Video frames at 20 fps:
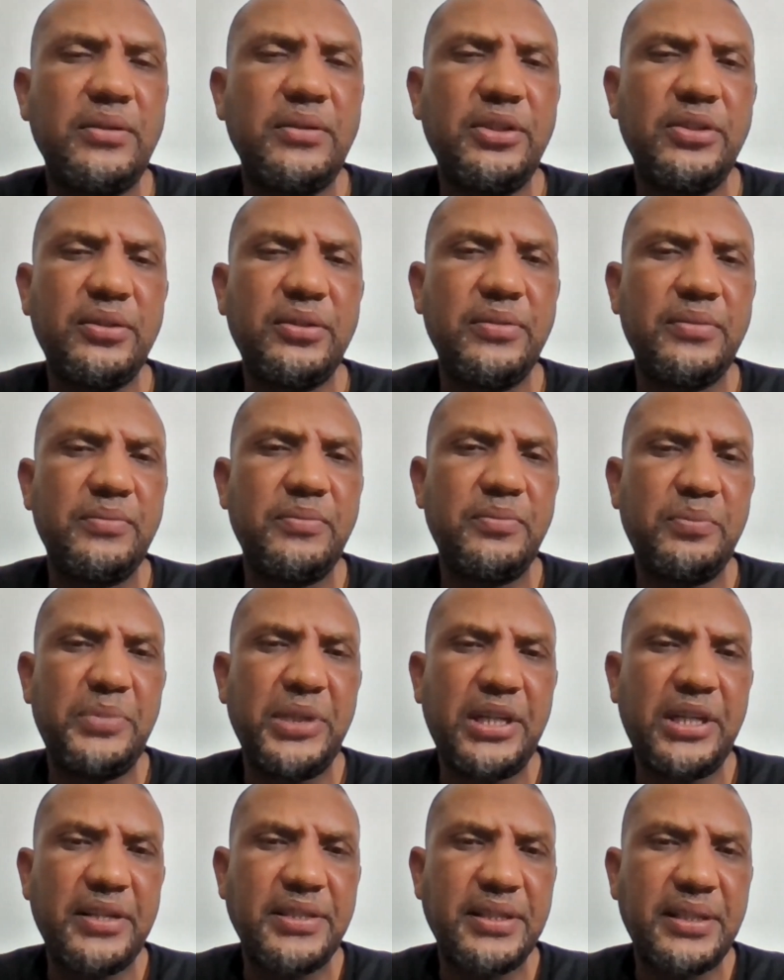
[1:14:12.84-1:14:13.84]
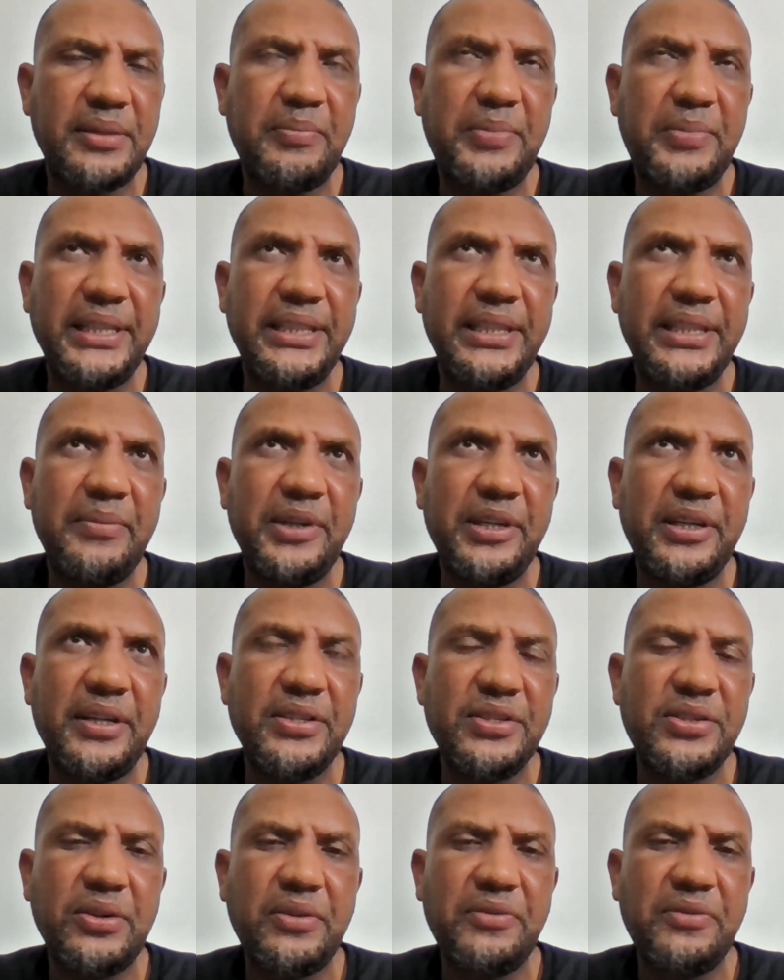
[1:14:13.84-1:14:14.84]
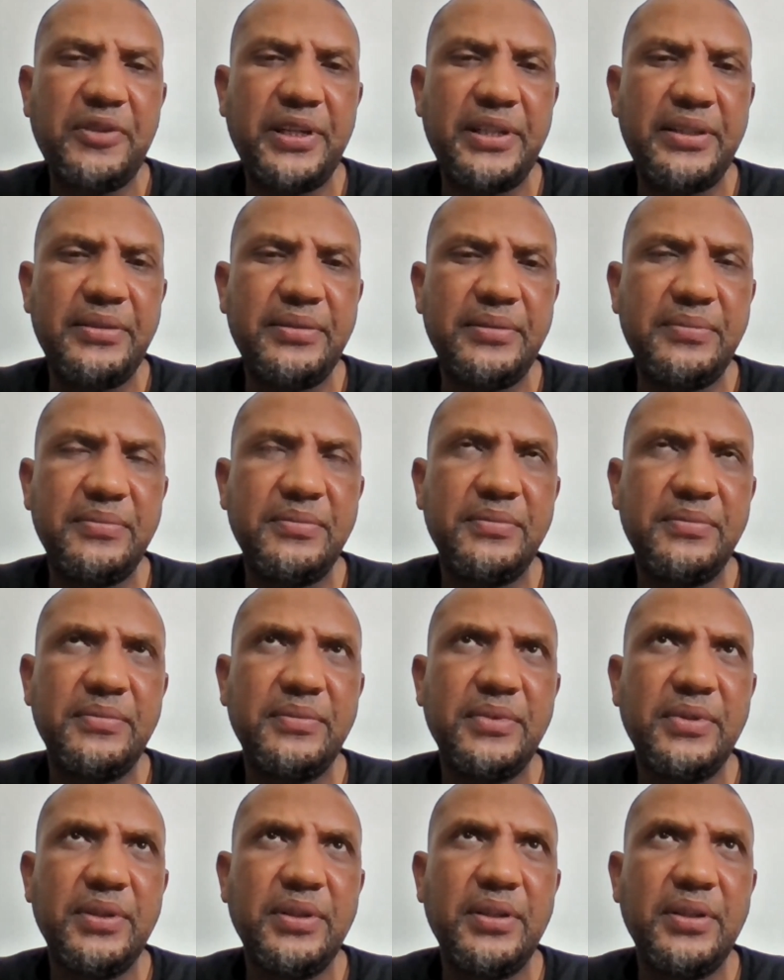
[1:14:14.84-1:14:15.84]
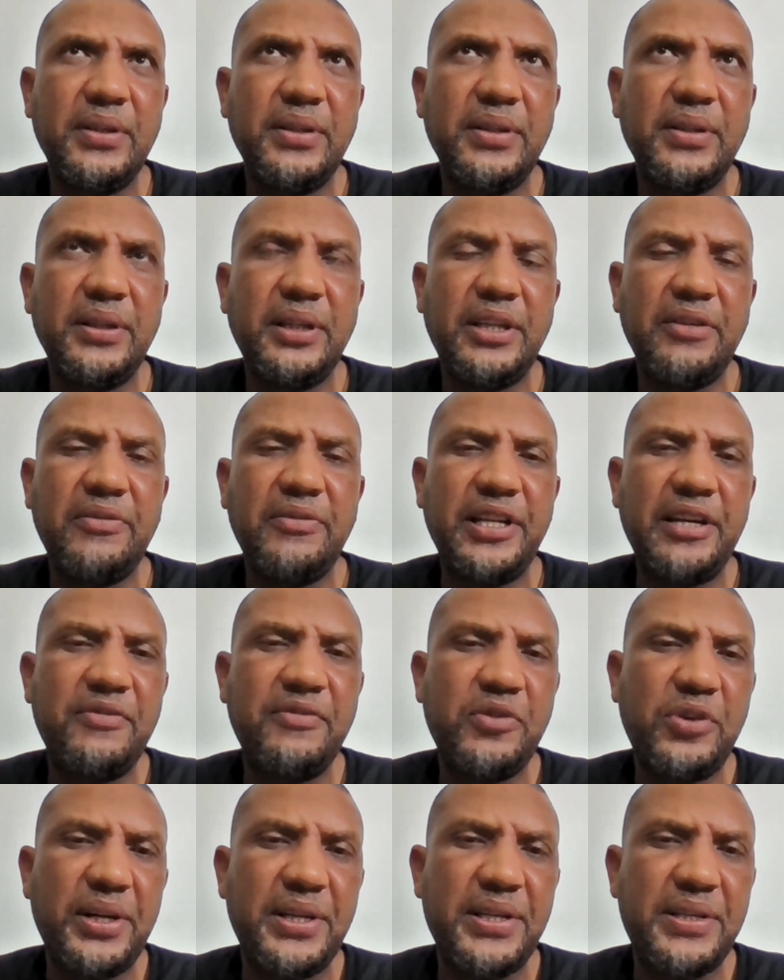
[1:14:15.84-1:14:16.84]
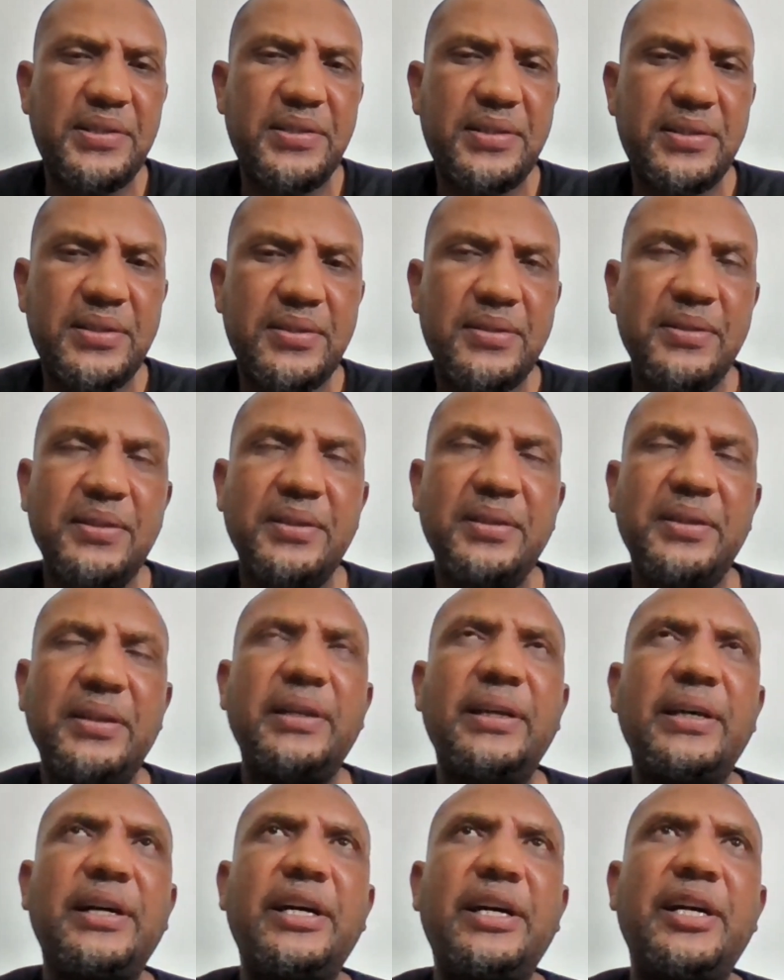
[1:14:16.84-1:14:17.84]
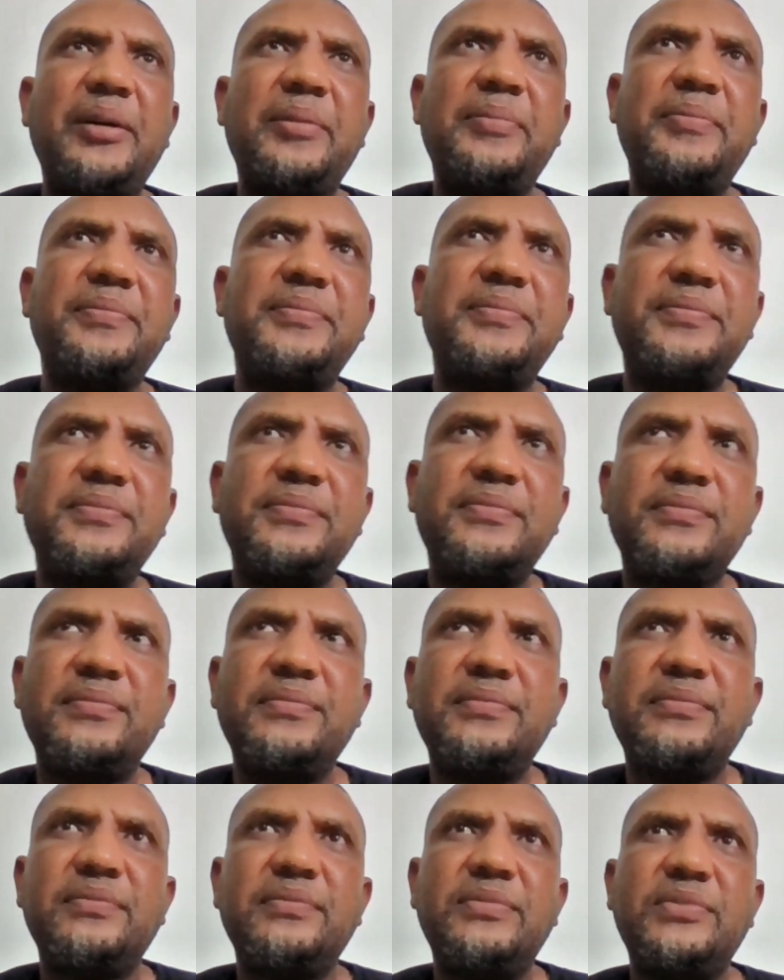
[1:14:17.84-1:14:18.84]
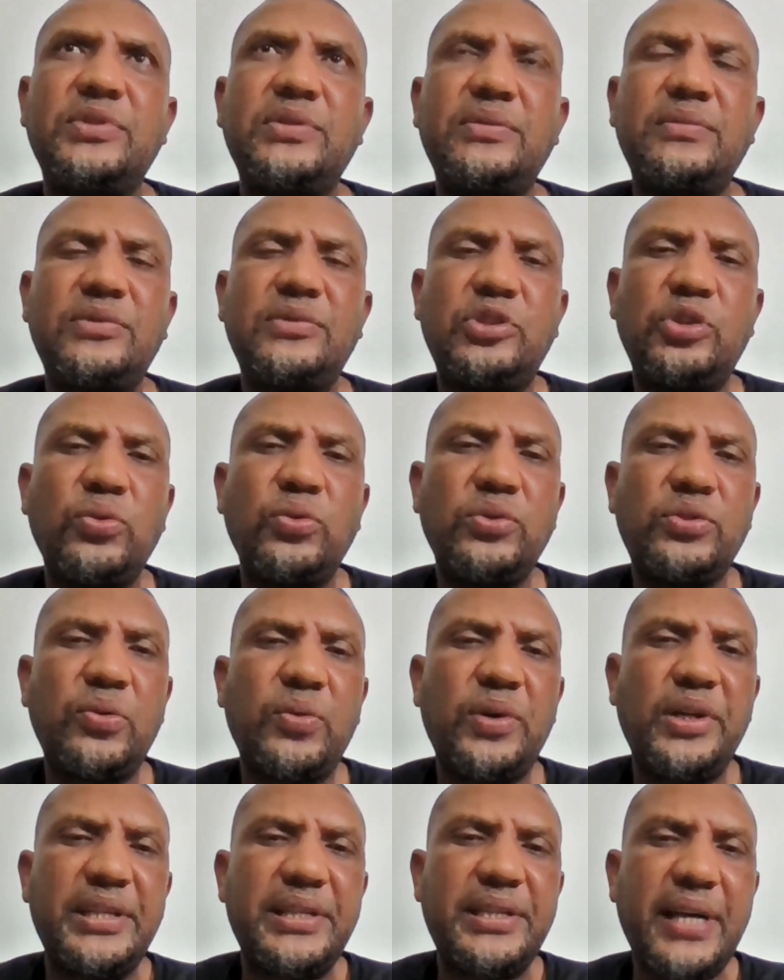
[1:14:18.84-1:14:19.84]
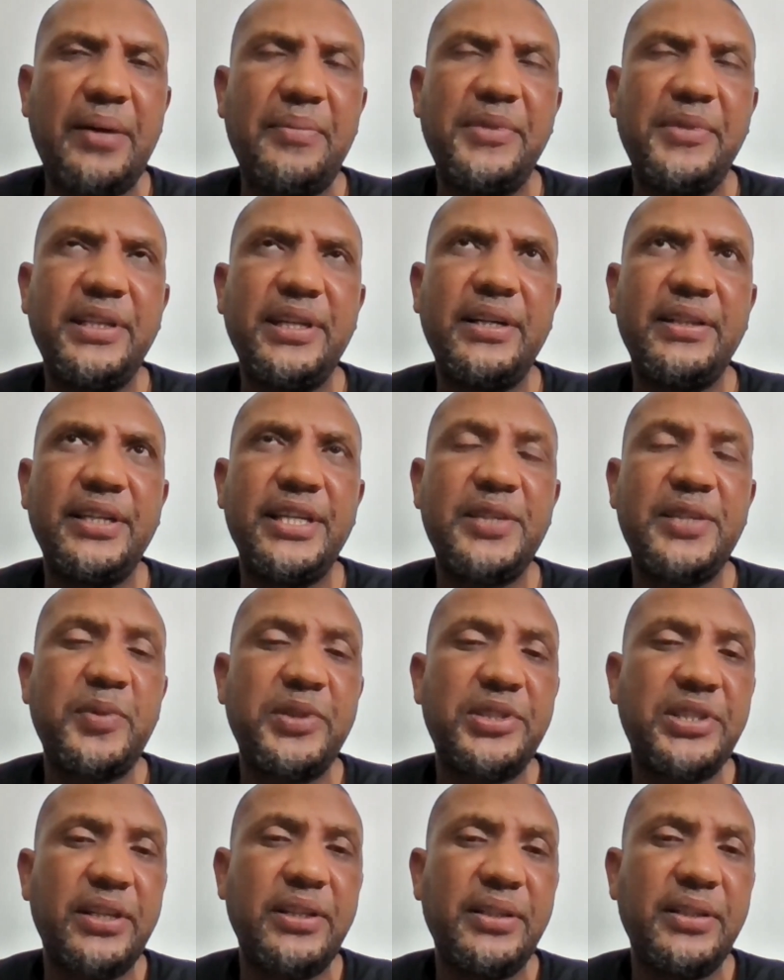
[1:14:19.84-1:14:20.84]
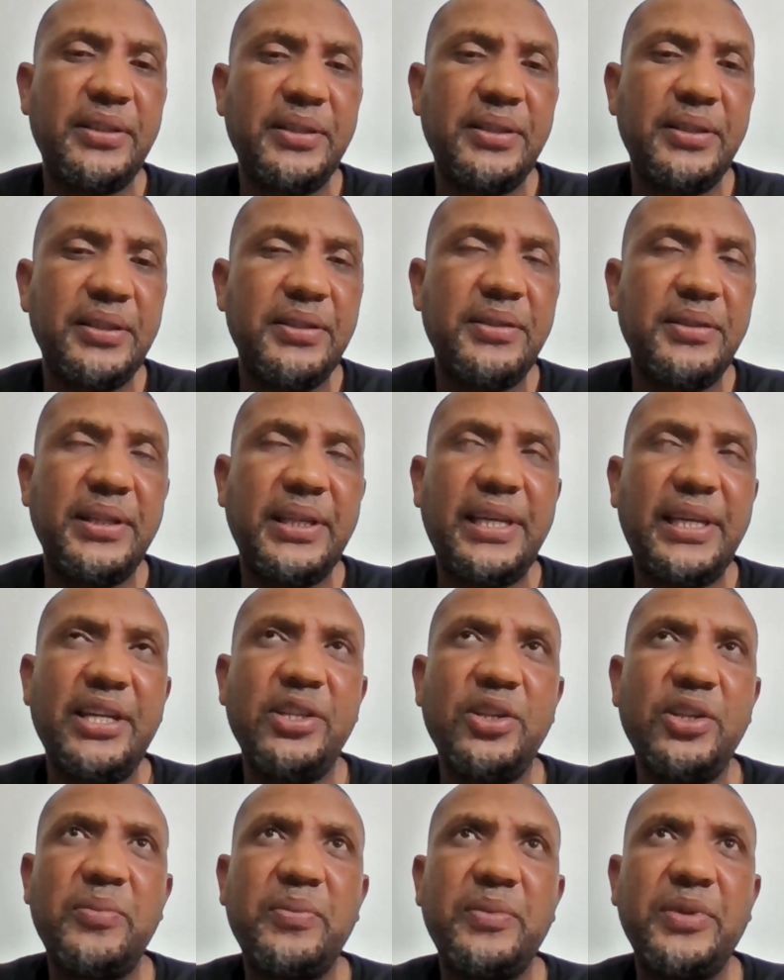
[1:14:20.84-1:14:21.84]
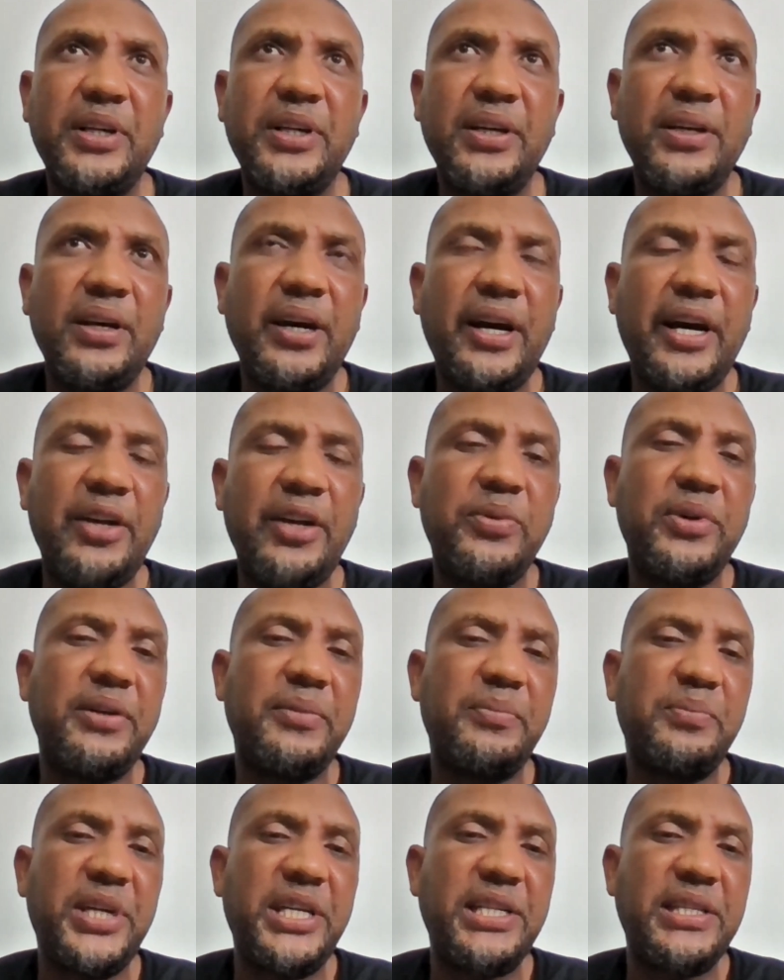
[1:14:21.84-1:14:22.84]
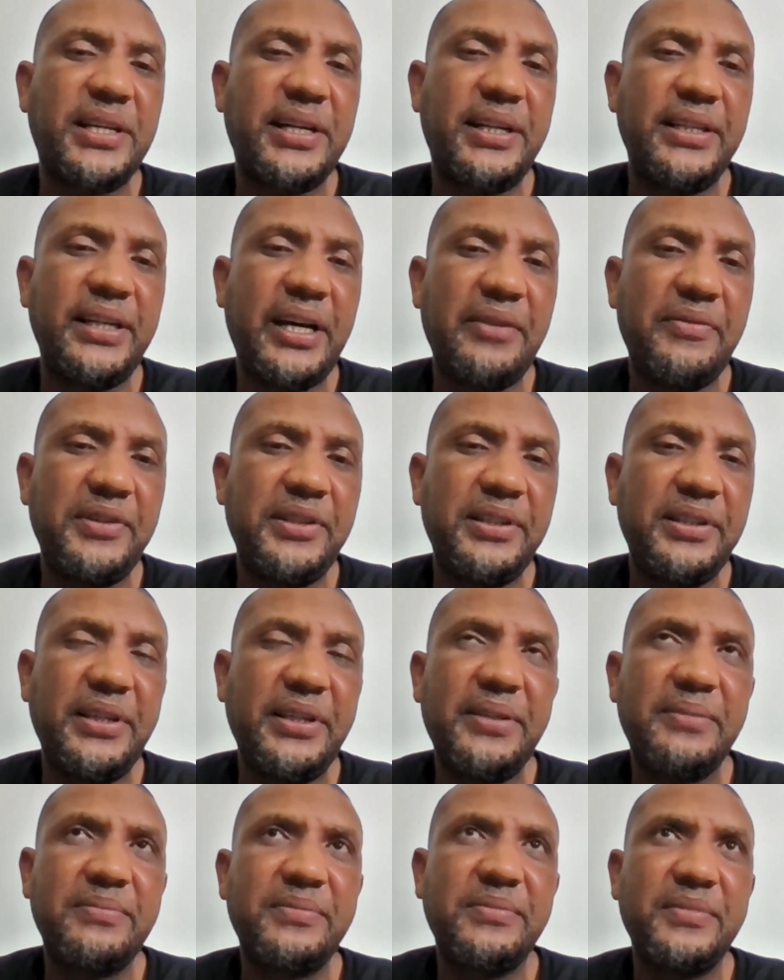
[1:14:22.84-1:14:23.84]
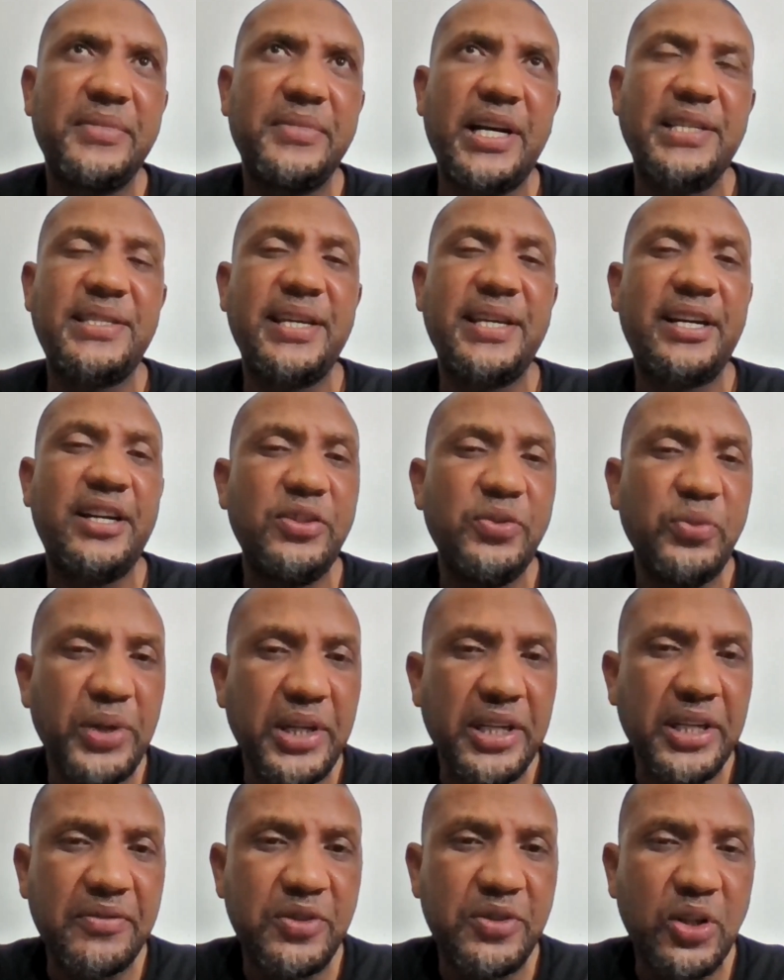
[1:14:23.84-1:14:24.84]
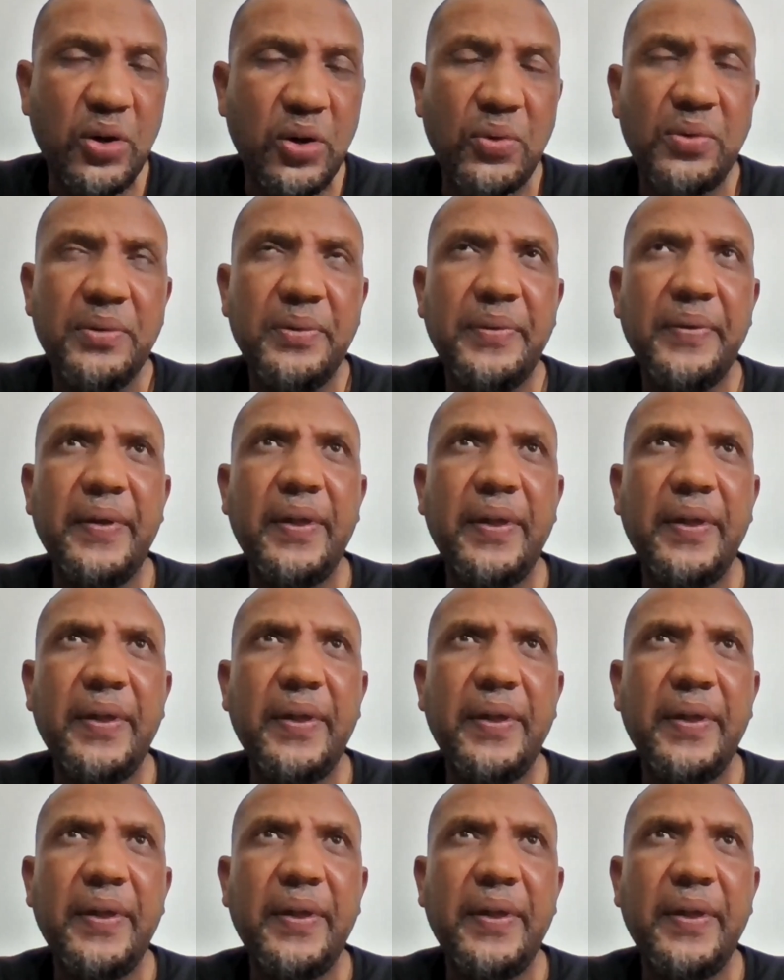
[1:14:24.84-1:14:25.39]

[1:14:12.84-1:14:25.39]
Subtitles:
because of the pandemic and stuff, and giving a voice to what is happening, and especially the kingdom. And we are basically having a second wave now.